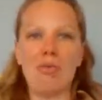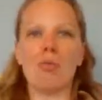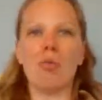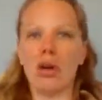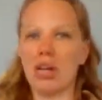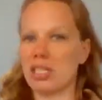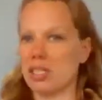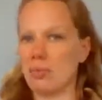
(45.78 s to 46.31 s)

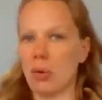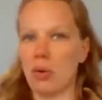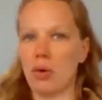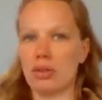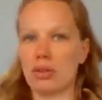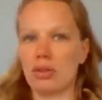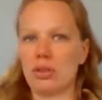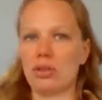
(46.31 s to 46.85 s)
what is
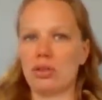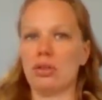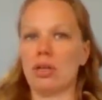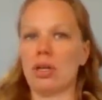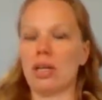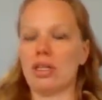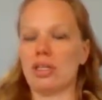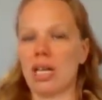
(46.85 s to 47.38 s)
important to
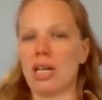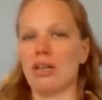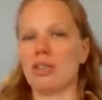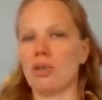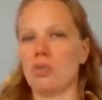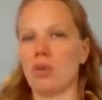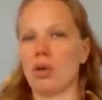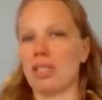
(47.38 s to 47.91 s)

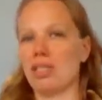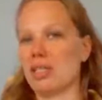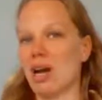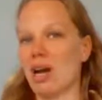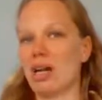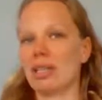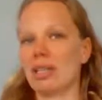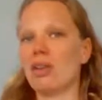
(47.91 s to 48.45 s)
ourselves and what is
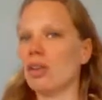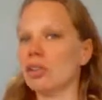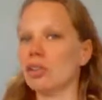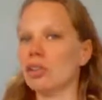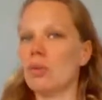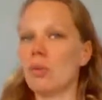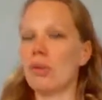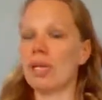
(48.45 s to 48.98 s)
not. And
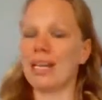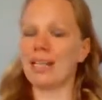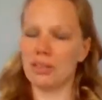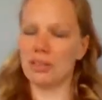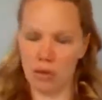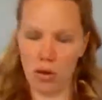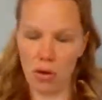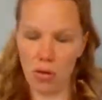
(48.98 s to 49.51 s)
also when we get
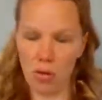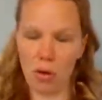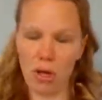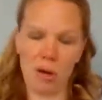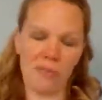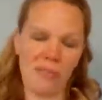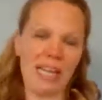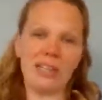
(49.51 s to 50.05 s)
to know what
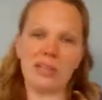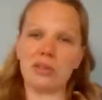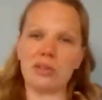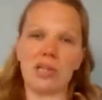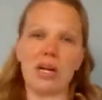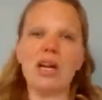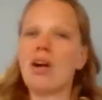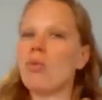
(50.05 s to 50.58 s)
our values
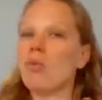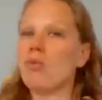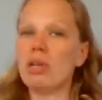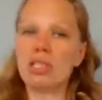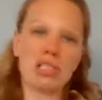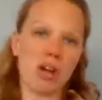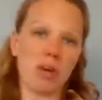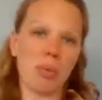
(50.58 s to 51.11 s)
are,
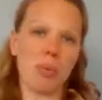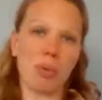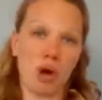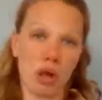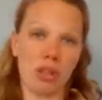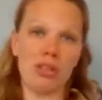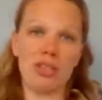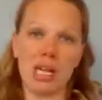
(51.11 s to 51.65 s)
we stop
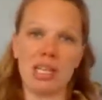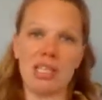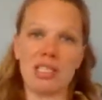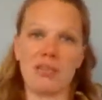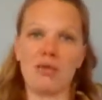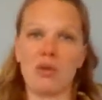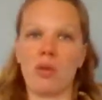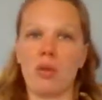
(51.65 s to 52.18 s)

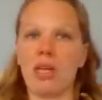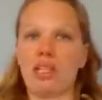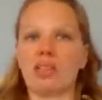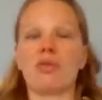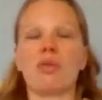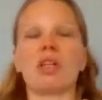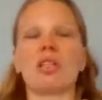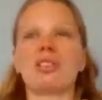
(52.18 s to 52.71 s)
apologizing for
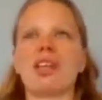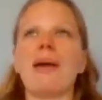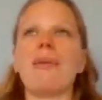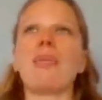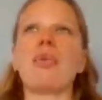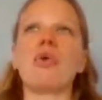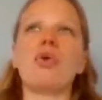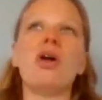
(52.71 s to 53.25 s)
things. For
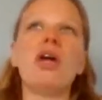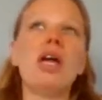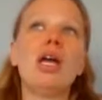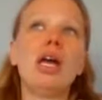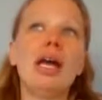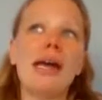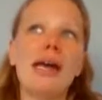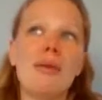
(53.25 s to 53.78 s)
example,
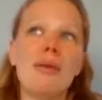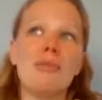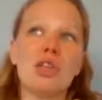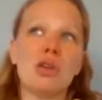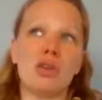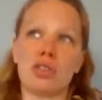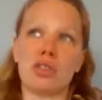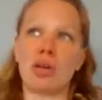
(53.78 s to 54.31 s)

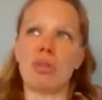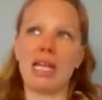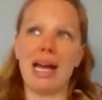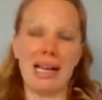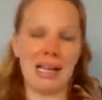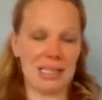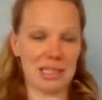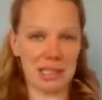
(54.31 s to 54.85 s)
somebody
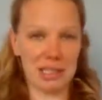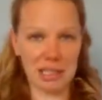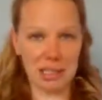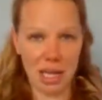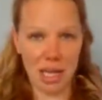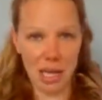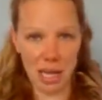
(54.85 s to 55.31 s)
asks